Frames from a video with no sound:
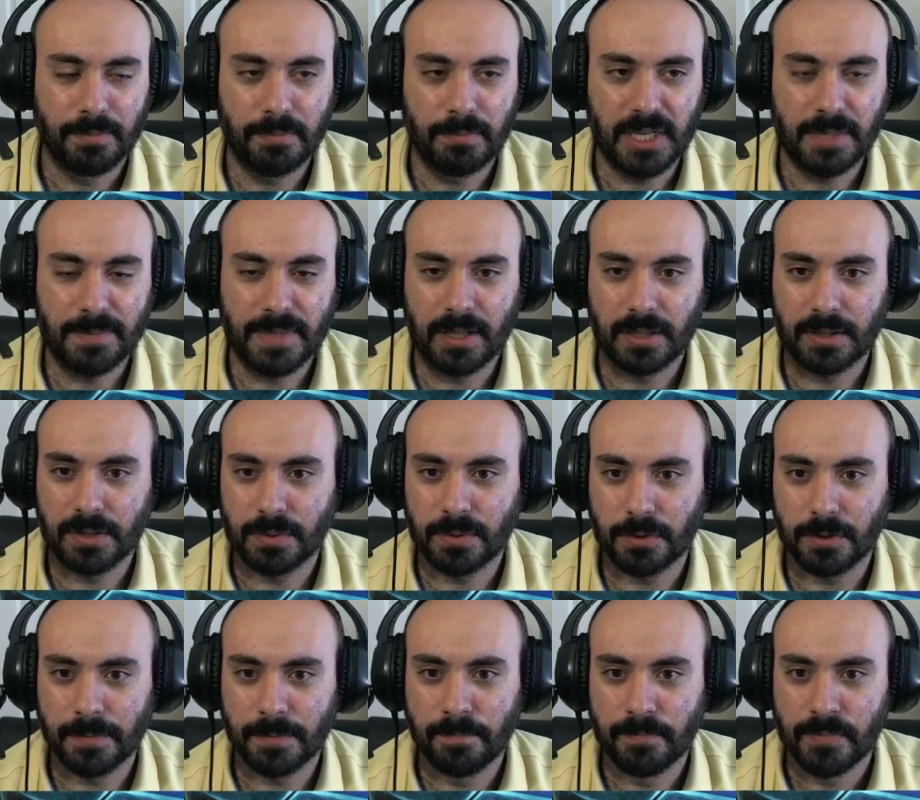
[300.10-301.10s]
Meet
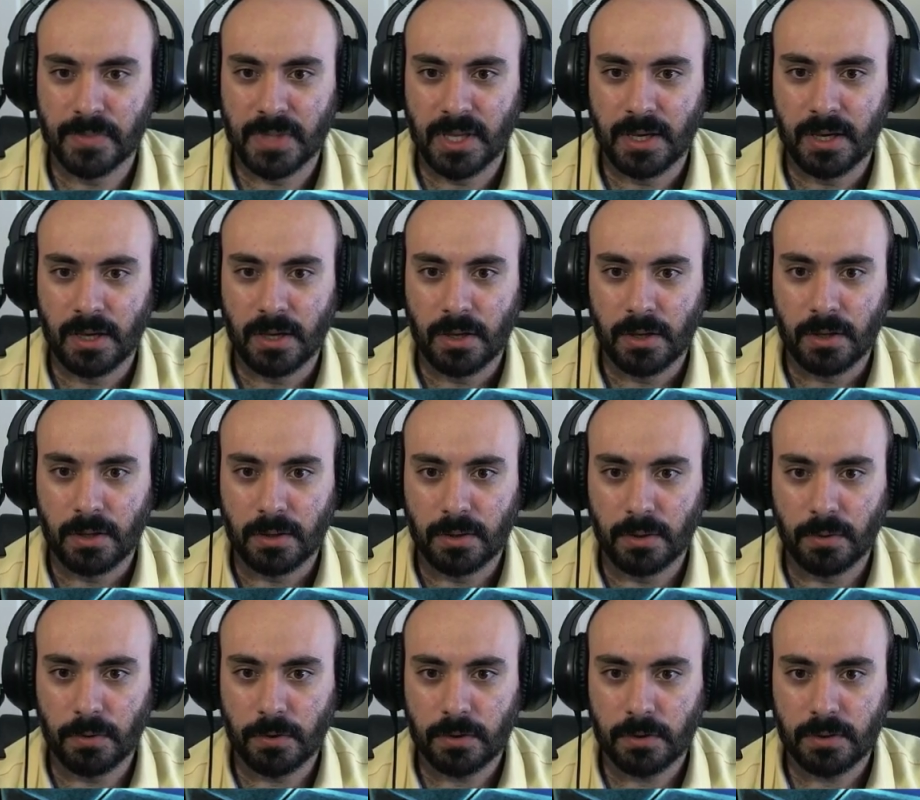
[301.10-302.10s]
Milkator.
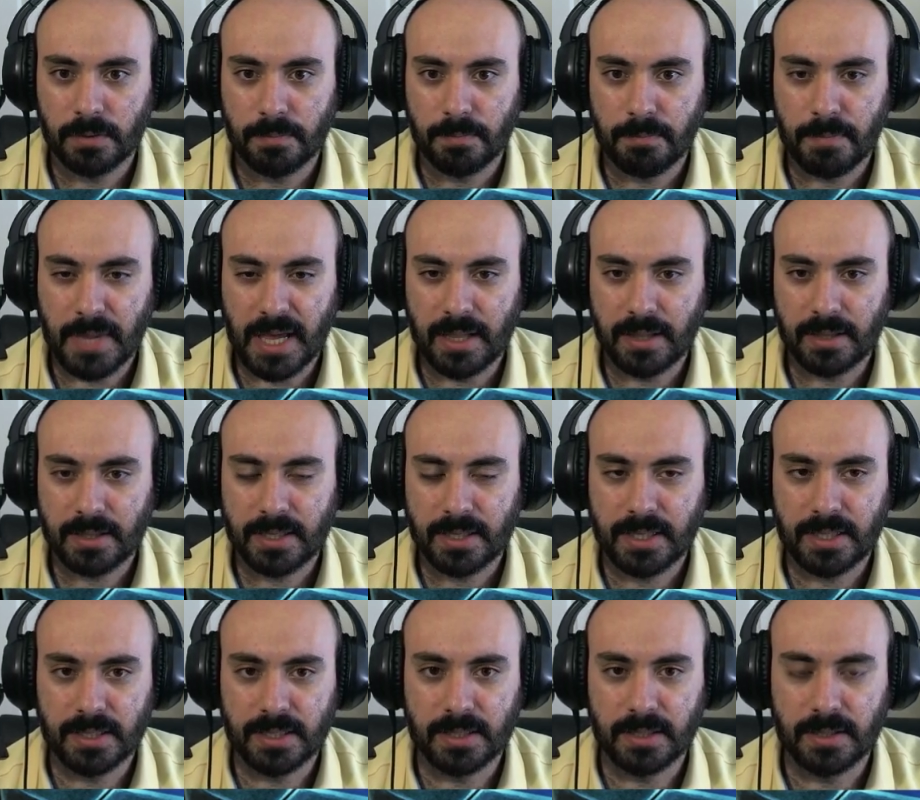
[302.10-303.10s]
Lord
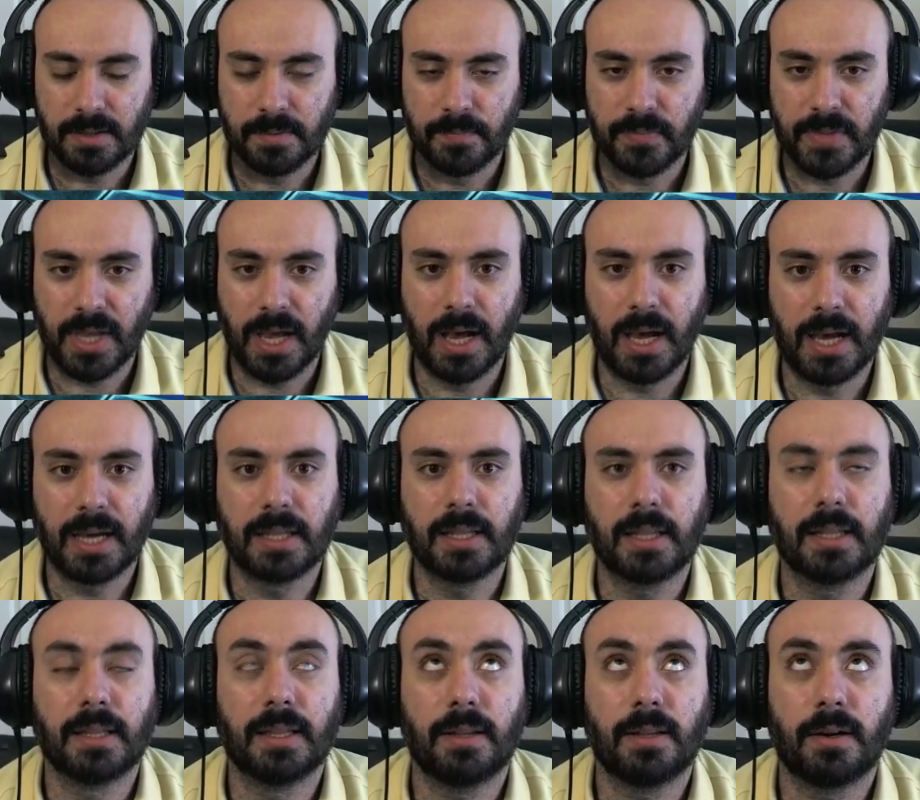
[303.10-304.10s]
Malkian. I
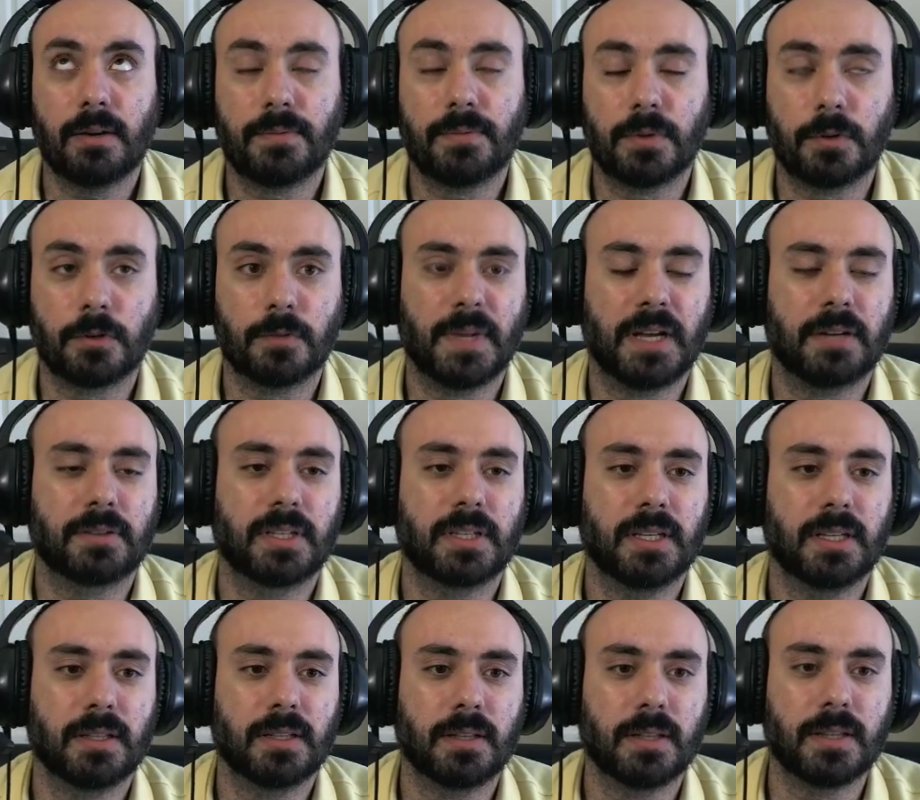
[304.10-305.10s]
love Lord
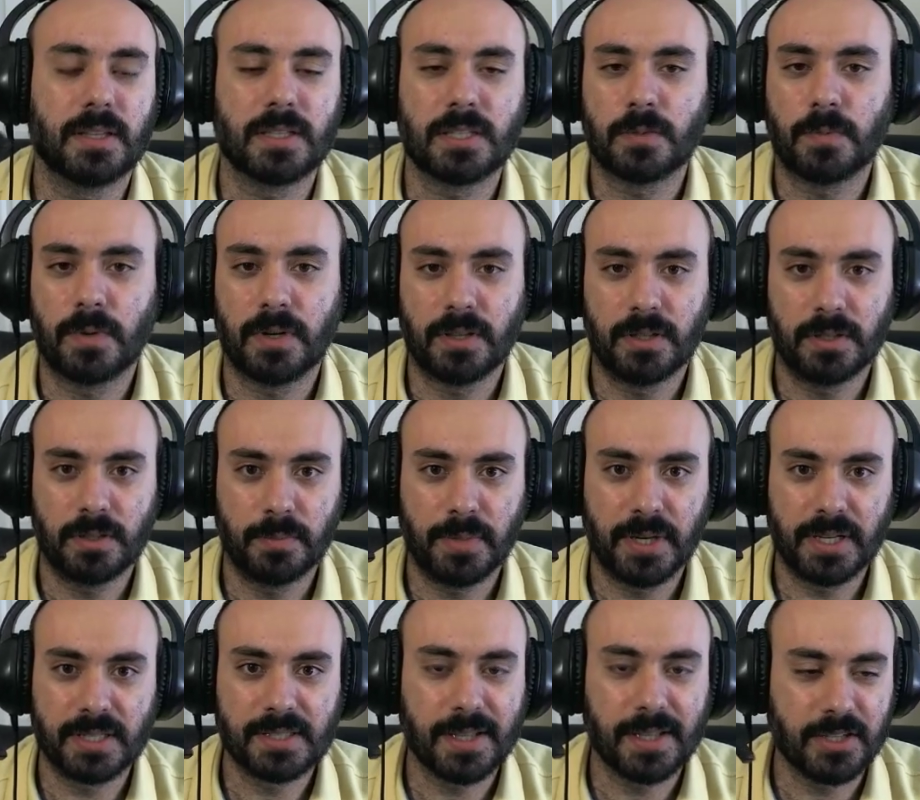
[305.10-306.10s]
Malkian. This is one of the new
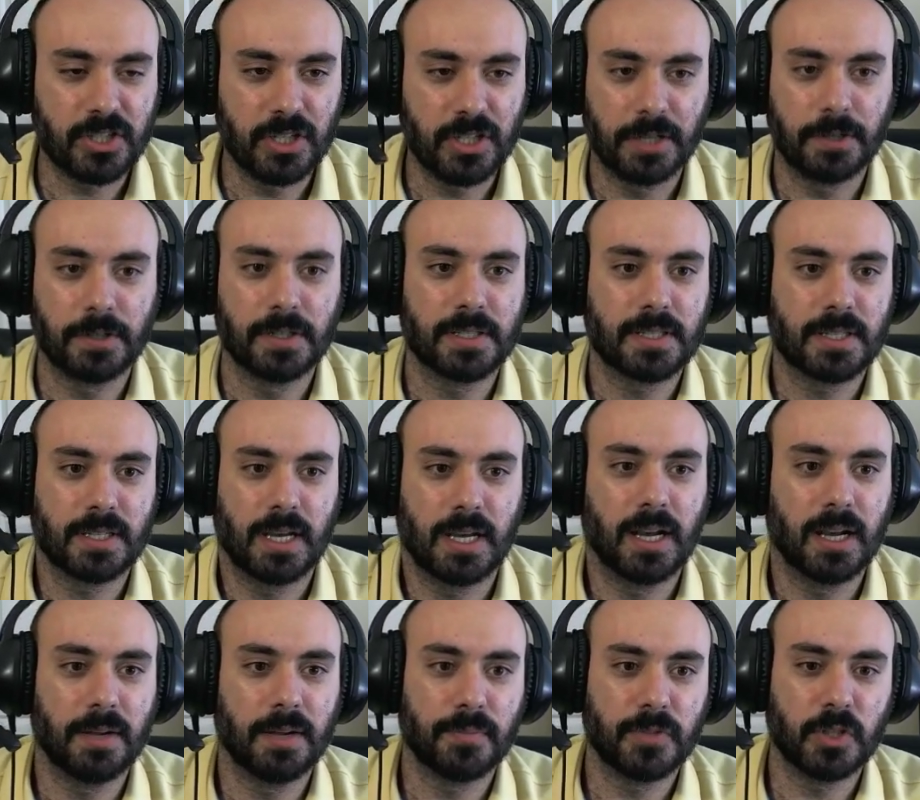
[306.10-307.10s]
best legendaries.
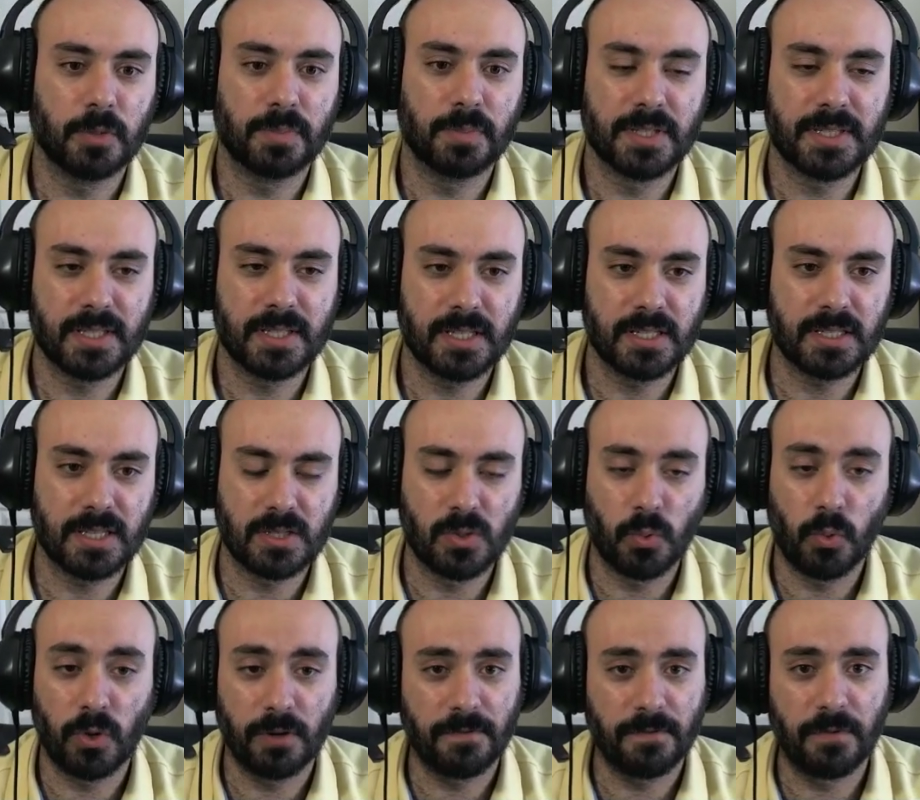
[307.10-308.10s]
Duplicitous as a
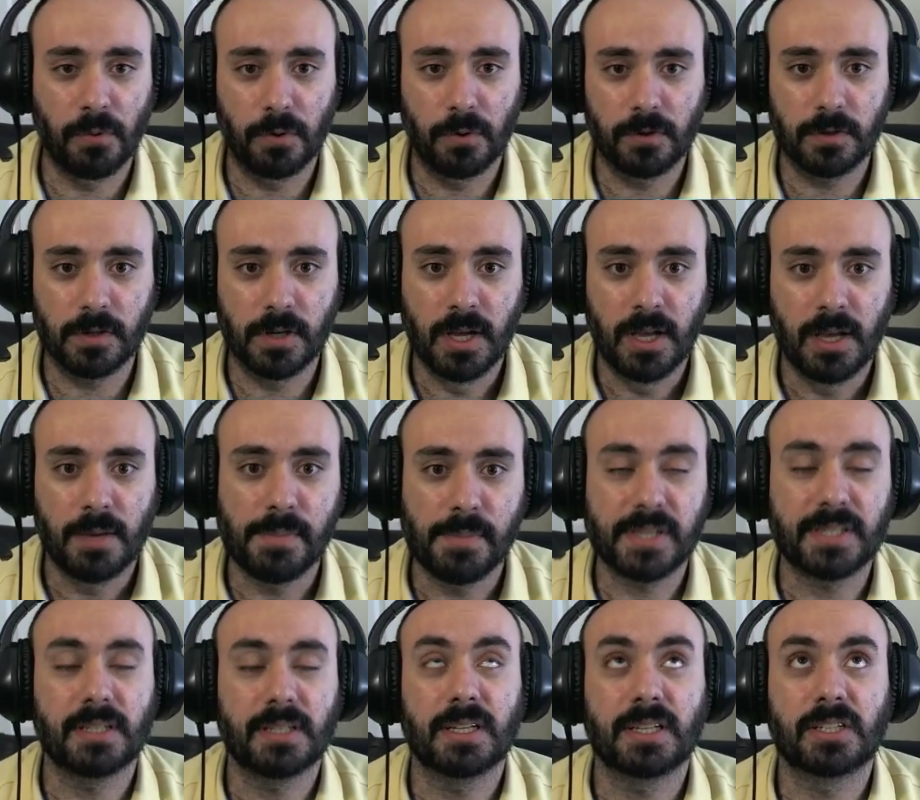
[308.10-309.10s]
1/4
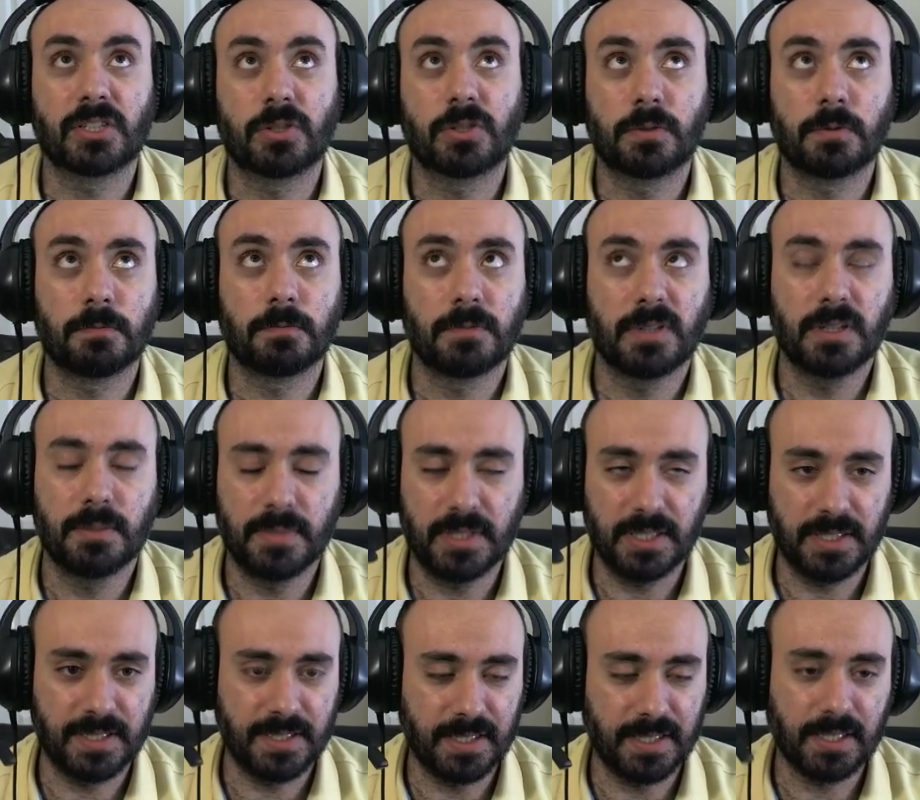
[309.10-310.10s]
makes it
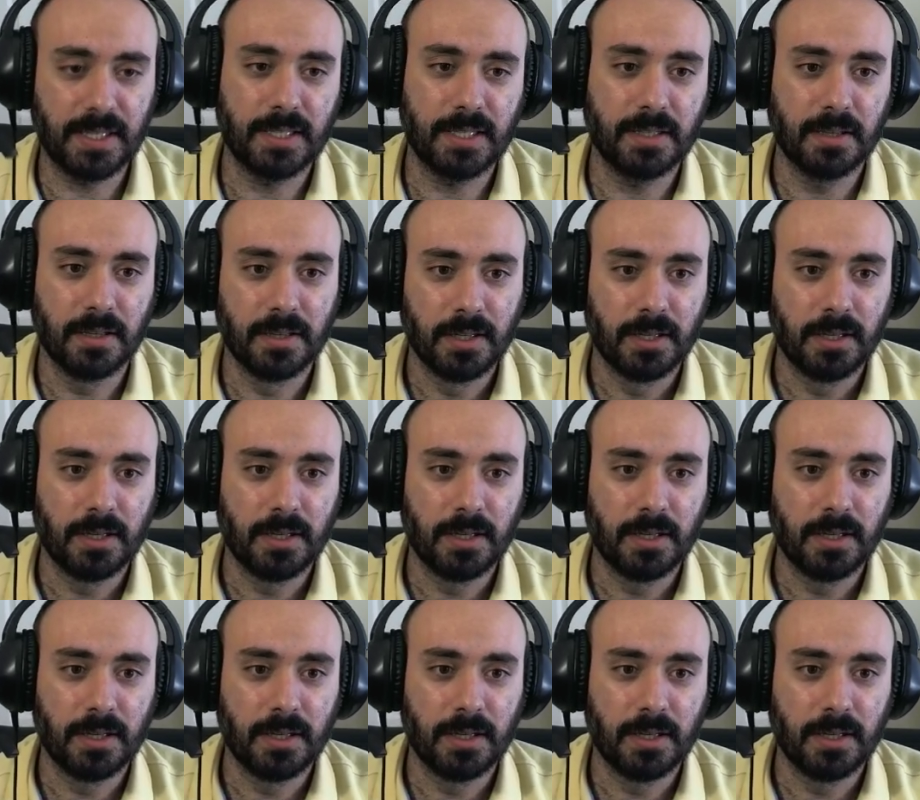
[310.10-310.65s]
extremely sticky.